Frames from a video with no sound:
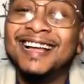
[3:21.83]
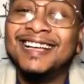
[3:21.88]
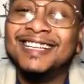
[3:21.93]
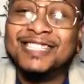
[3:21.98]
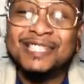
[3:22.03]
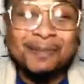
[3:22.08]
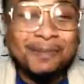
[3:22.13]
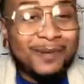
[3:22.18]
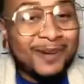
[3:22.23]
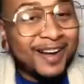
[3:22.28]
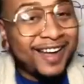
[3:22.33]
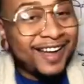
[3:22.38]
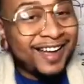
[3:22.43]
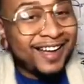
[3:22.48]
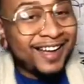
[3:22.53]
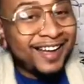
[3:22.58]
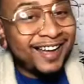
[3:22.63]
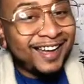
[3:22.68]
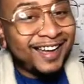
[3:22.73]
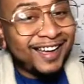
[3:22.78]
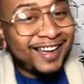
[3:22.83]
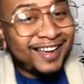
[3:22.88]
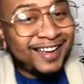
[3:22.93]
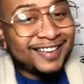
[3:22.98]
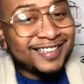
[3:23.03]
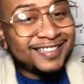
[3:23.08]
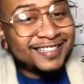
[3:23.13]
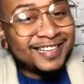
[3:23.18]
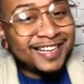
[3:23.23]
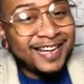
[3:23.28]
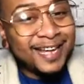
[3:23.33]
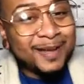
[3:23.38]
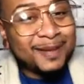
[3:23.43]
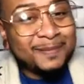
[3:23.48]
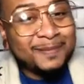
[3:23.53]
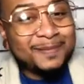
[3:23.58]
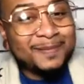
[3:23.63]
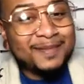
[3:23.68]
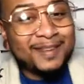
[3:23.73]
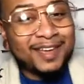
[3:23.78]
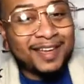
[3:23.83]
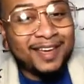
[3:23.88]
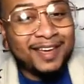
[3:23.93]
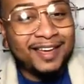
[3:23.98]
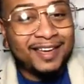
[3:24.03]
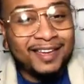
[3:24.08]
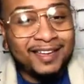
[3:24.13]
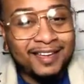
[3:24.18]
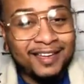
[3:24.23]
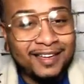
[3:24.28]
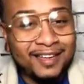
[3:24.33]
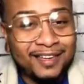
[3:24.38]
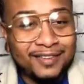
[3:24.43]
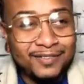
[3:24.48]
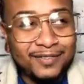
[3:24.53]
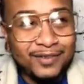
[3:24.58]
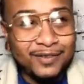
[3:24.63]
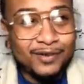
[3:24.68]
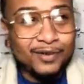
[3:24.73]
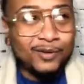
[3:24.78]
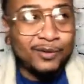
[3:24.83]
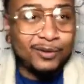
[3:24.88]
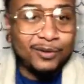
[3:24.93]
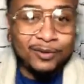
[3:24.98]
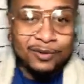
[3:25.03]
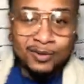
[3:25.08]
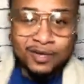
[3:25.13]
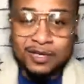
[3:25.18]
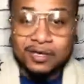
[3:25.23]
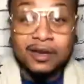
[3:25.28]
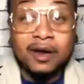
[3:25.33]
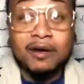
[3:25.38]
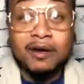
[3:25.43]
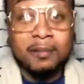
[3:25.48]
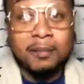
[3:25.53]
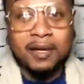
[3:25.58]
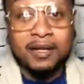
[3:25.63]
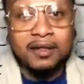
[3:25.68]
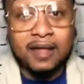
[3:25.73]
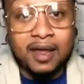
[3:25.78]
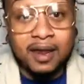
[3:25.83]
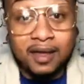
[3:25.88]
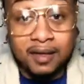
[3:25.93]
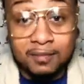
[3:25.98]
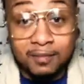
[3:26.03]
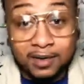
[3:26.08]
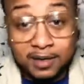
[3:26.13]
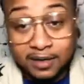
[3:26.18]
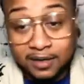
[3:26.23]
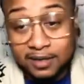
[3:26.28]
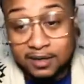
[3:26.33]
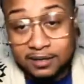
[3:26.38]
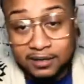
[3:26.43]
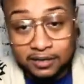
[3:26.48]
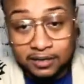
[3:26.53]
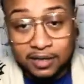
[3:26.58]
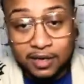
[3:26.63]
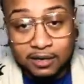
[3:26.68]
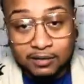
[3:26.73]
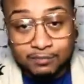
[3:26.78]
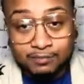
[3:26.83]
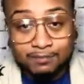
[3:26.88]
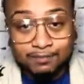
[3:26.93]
Surprise! I'm gay, if you didn't already pick that up, because, you know.